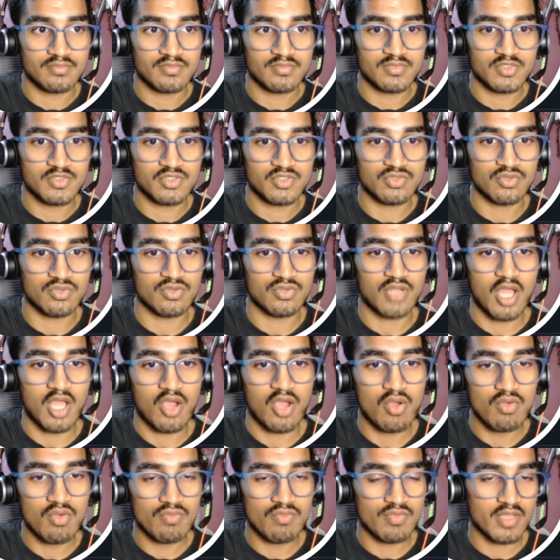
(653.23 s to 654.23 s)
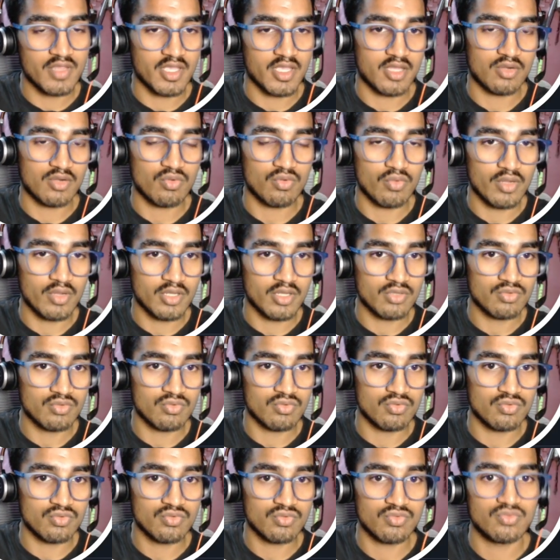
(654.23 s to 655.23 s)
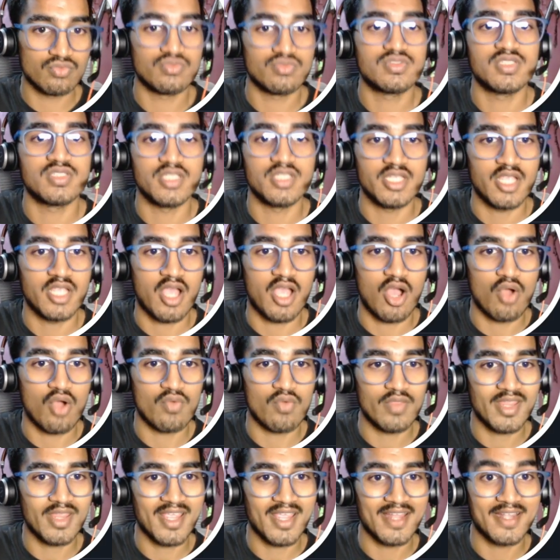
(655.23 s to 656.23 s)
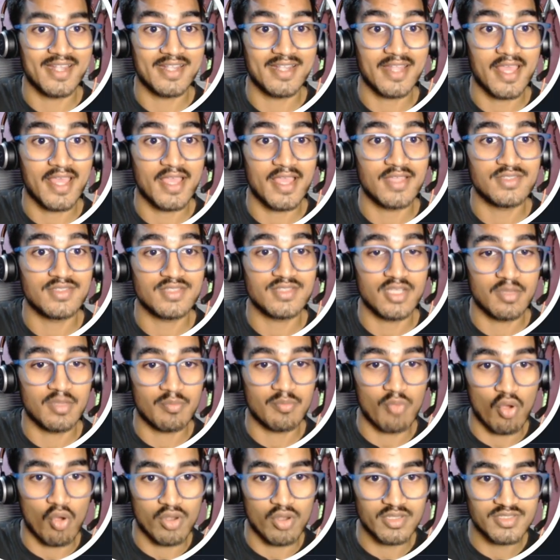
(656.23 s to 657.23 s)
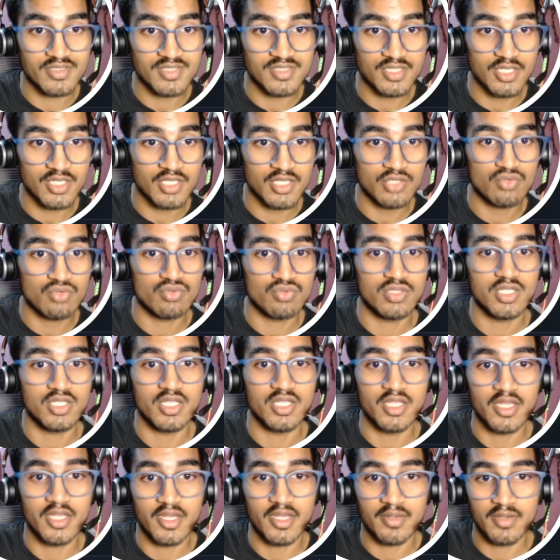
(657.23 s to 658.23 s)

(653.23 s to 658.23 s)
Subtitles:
So now we are going to see how we can attach a policy to the